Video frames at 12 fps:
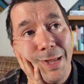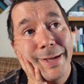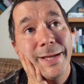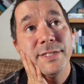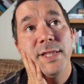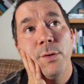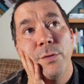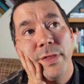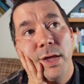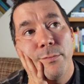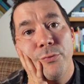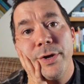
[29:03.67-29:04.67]
I guess that where
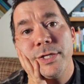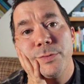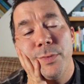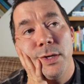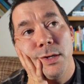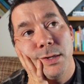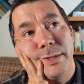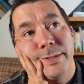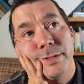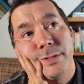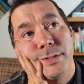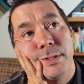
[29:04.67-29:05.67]
that brings me
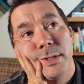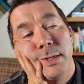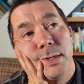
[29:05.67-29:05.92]
is